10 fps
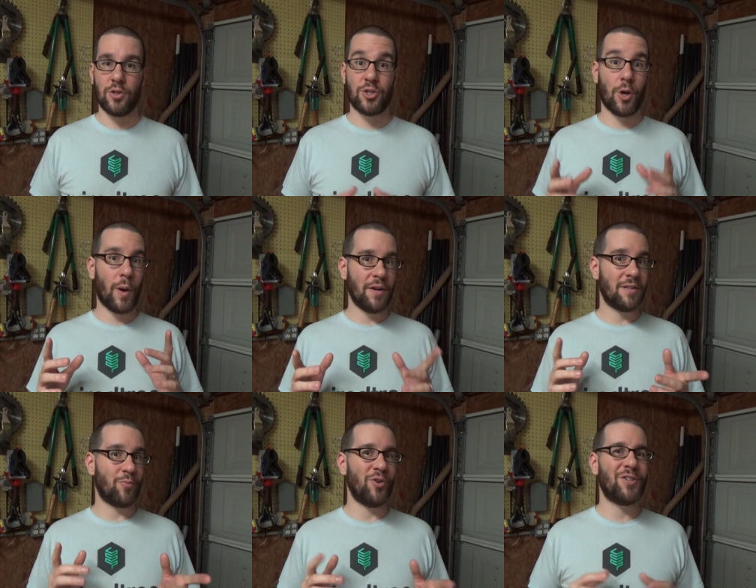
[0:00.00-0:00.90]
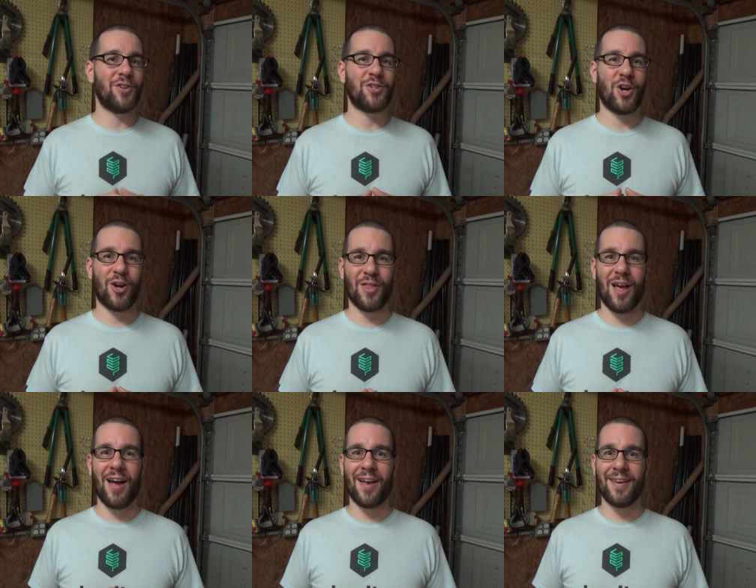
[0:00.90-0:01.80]
So I did some research
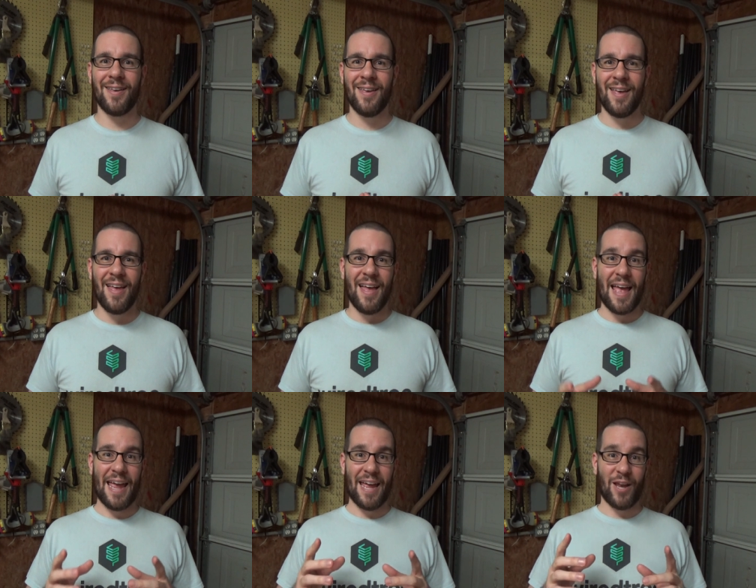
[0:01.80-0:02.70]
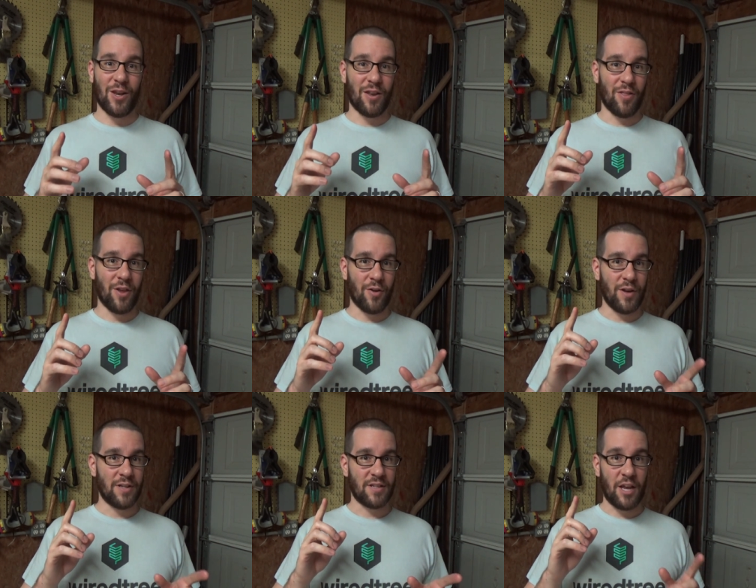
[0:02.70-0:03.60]
online, and there
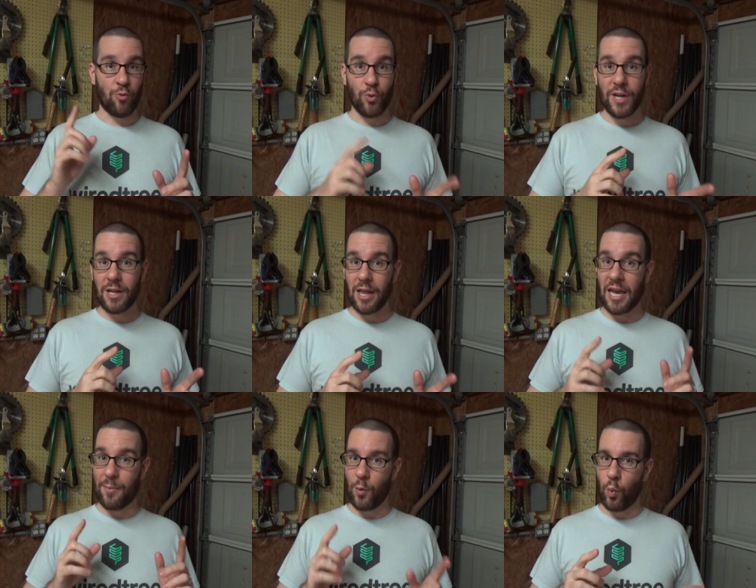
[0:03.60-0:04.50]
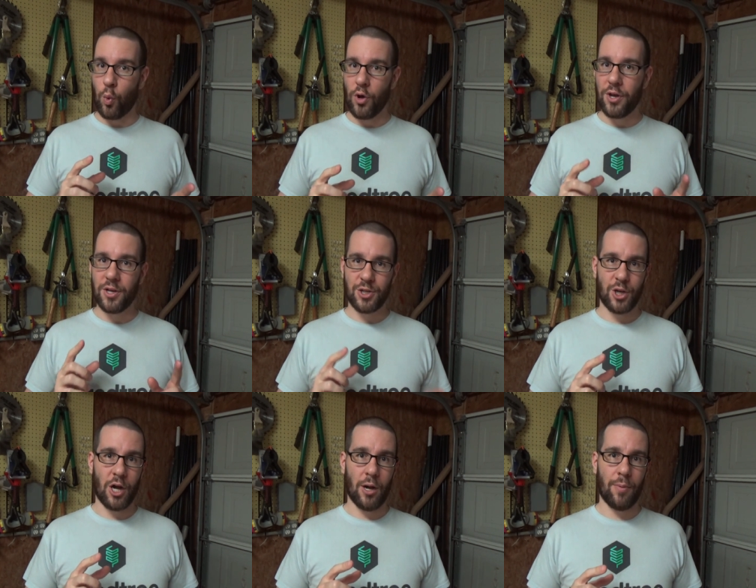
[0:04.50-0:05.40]
is a reclaimed wood
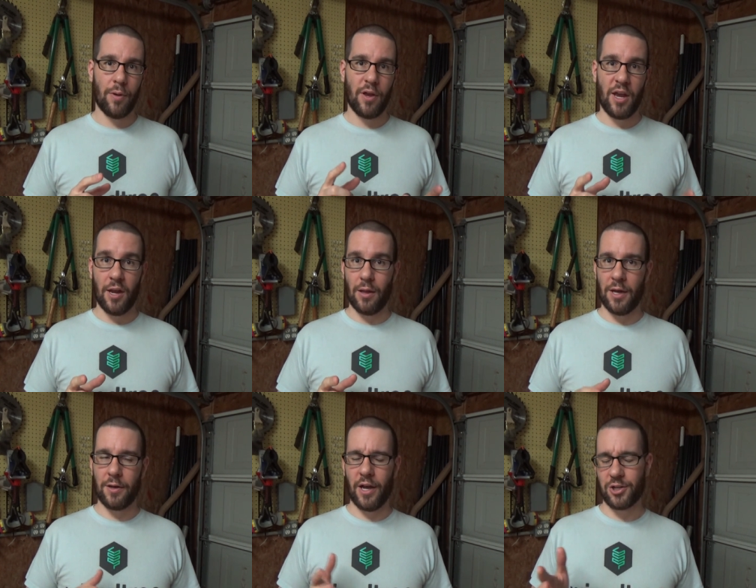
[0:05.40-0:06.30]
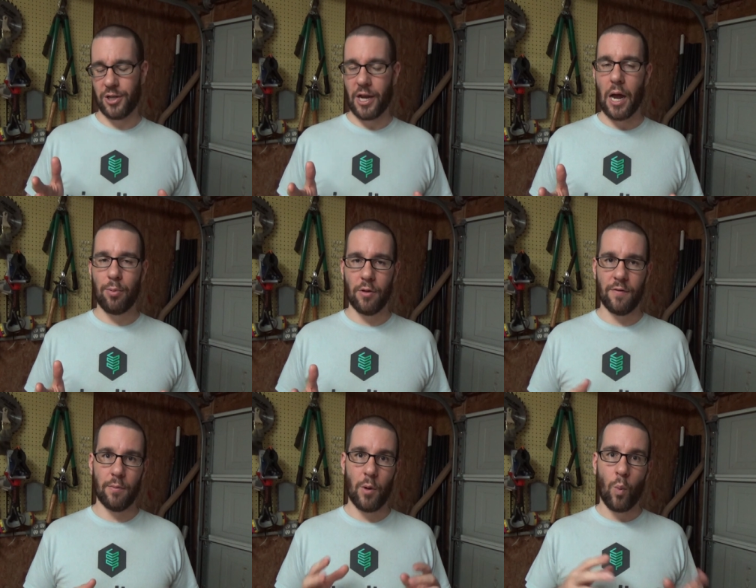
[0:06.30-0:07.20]
shop in Atlanta, actually a couple
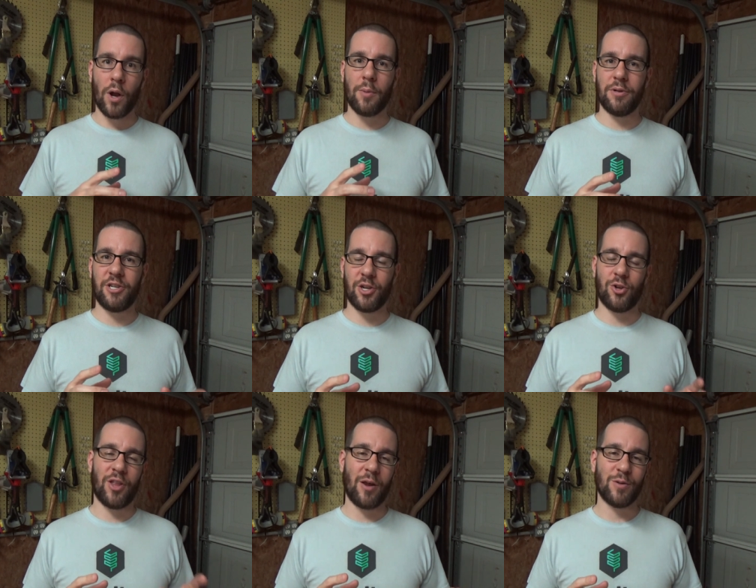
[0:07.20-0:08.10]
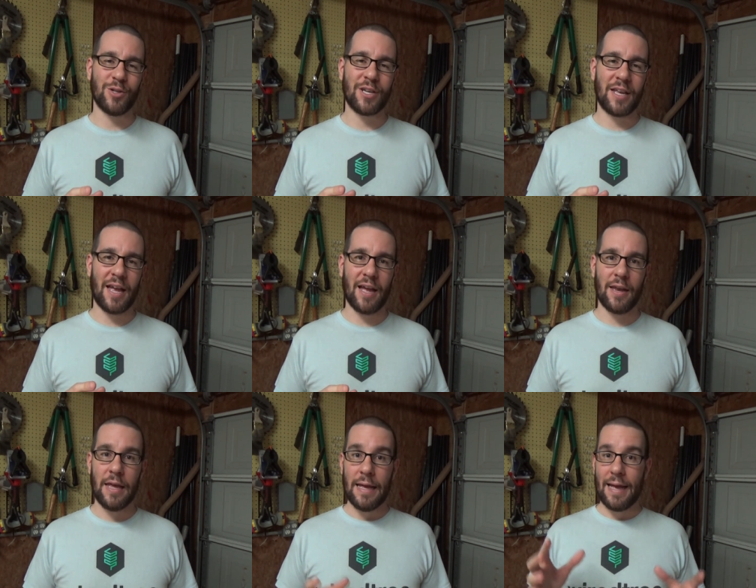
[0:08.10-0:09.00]
of them, but one in particular that I was looking
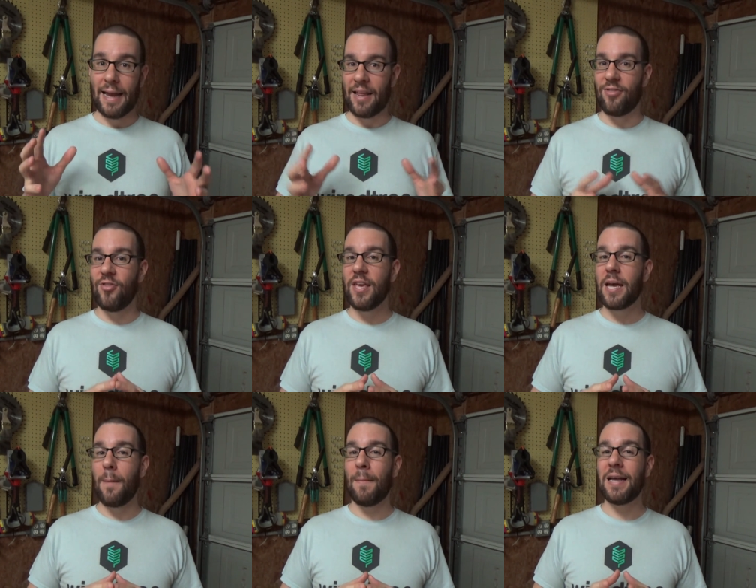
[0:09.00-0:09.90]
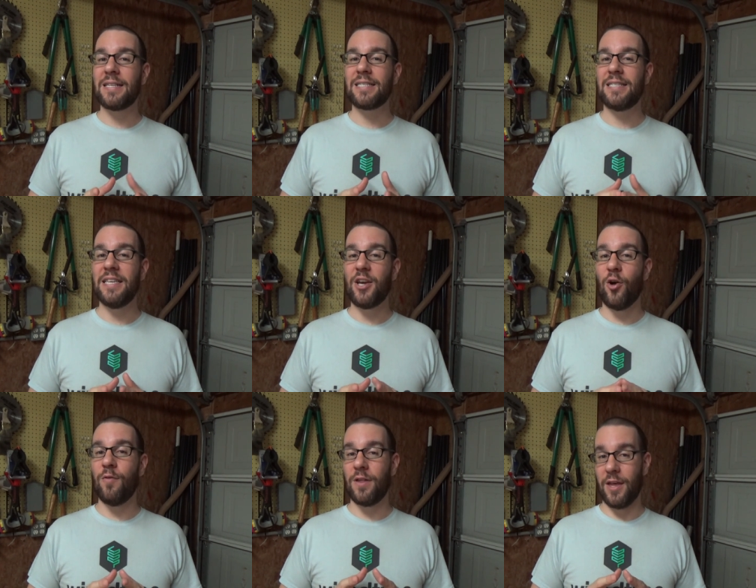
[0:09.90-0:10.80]
at, and I think I might sneak
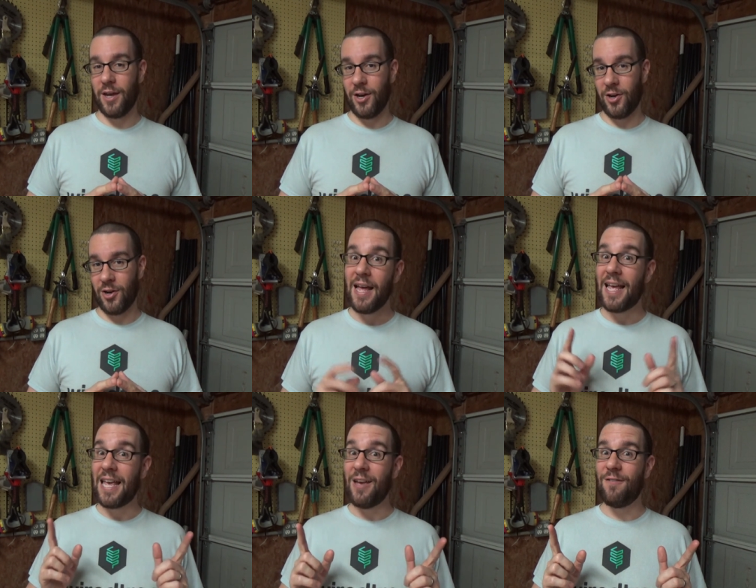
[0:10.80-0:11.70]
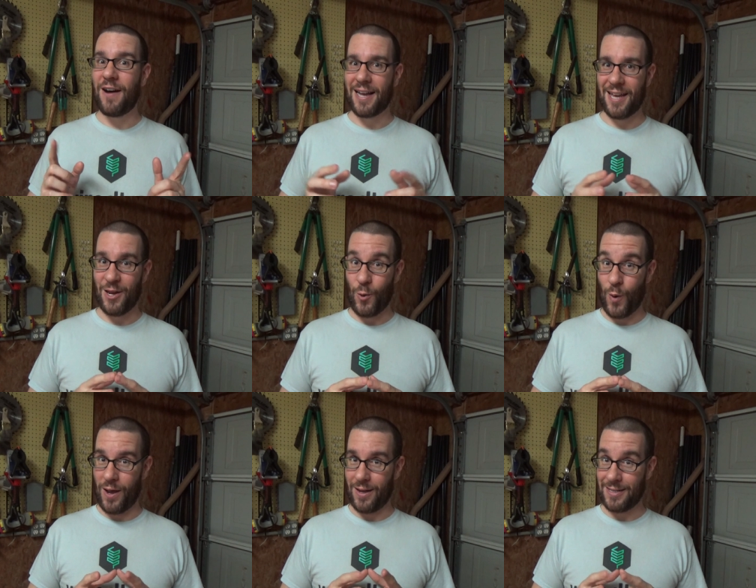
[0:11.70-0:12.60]
over there if I can get
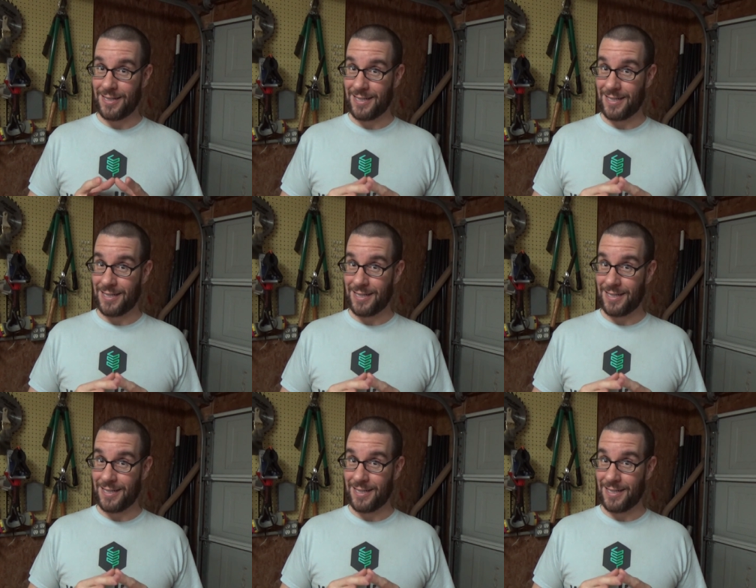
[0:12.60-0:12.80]
away.